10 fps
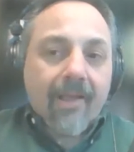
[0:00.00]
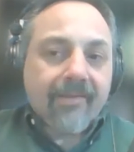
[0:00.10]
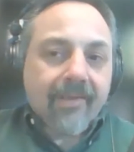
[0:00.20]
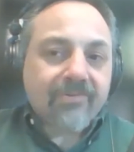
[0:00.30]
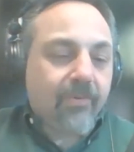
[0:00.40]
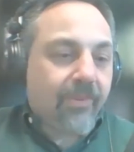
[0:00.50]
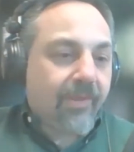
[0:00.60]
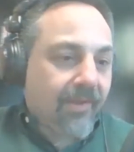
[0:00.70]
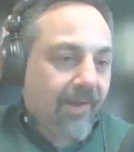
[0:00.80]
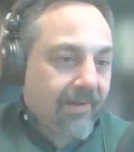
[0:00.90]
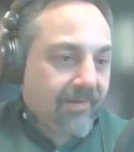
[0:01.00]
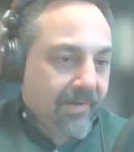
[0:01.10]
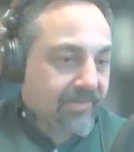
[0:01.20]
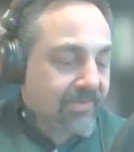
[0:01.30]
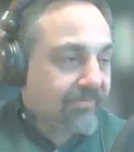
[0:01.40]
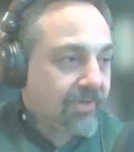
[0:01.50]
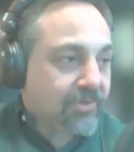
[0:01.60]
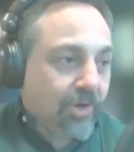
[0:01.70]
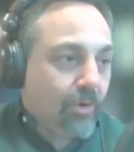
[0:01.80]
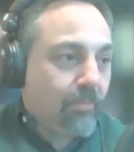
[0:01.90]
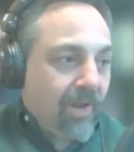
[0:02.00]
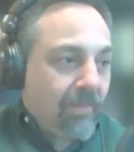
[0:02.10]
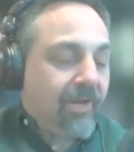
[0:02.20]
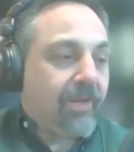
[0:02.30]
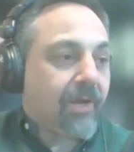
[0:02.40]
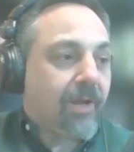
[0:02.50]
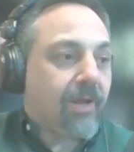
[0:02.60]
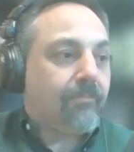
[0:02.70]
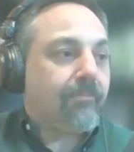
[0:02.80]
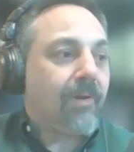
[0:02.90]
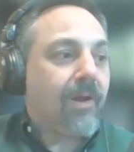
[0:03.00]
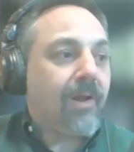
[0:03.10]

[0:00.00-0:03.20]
I guess within the context of this show, maybe um,